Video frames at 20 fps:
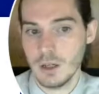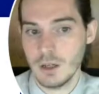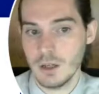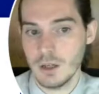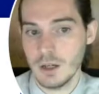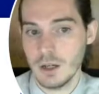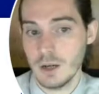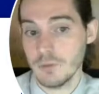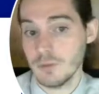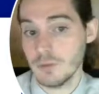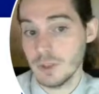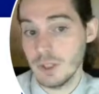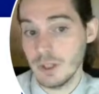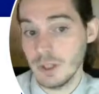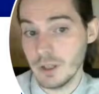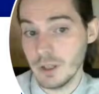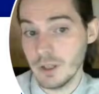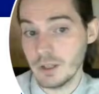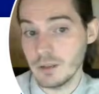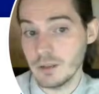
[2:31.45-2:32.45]
After
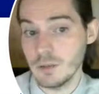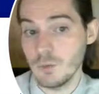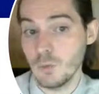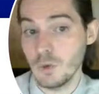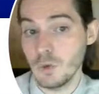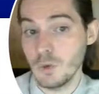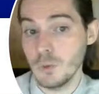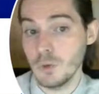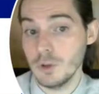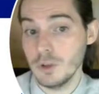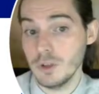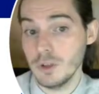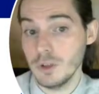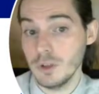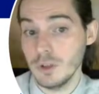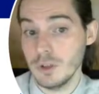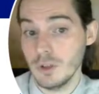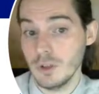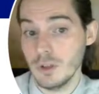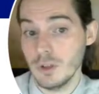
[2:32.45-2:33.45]
that, we
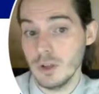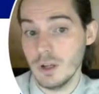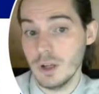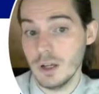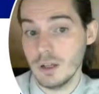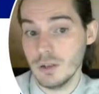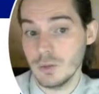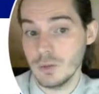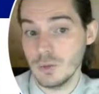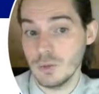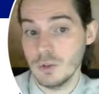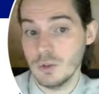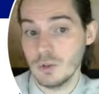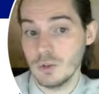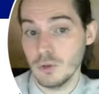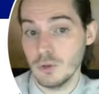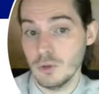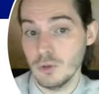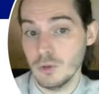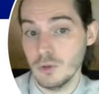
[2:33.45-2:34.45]
will like to
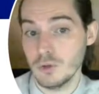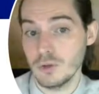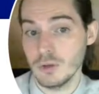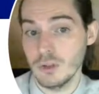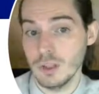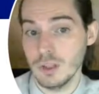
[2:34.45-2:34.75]
introduce